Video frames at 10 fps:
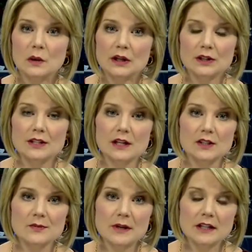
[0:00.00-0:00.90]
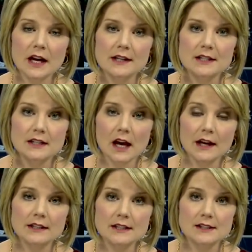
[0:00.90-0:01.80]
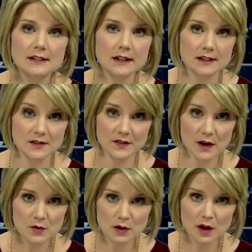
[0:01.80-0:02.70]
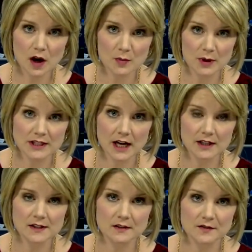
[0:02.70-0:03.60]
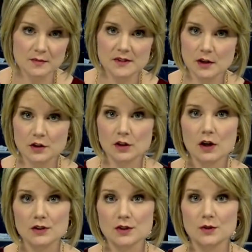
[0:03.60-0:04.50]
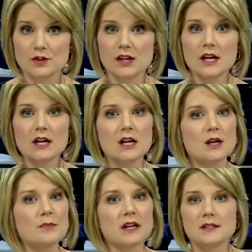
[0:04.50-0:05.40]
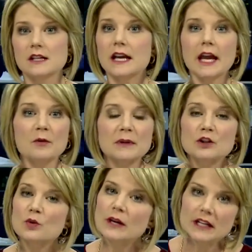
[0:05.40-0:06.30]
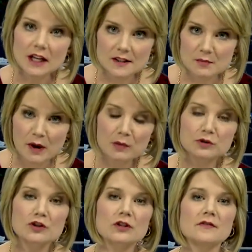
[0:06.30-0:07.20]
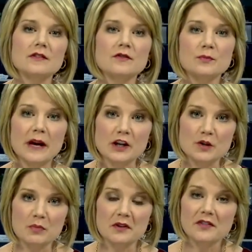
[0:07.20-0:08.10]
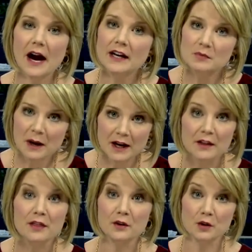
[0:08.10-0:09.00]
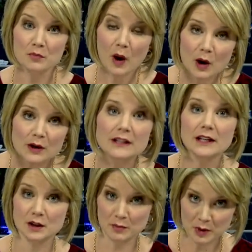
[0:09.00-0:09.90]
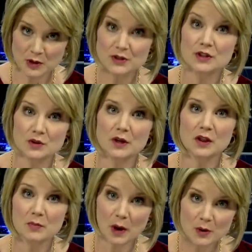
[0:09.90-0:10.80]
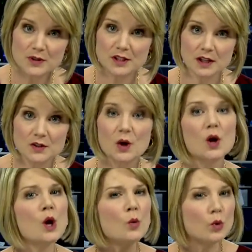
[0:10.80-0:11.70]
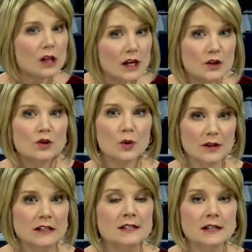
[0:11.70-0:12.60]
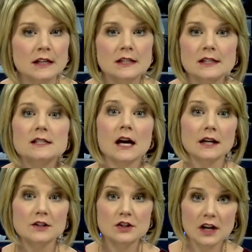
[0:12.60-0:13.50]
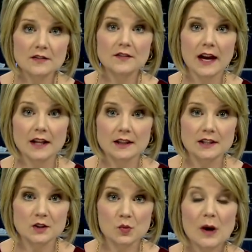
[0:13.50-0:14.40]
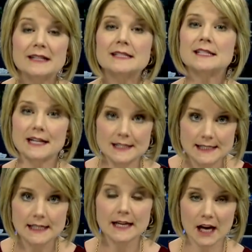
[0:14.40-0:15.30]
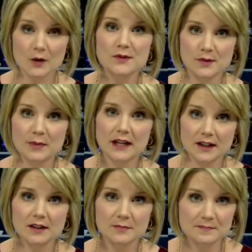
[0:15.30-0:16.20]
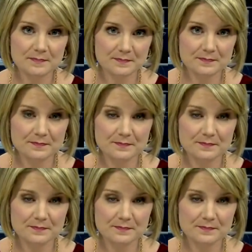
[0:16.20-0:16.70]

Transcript: lawyer tells me a 1996 federal law protects it from such lawsuits because it can't be treated as a publisher of information provided by a third party, like the person doing the posting. So we'll let you know what the city decides, Jeff, at this Wednesday's city council meeting. Okay.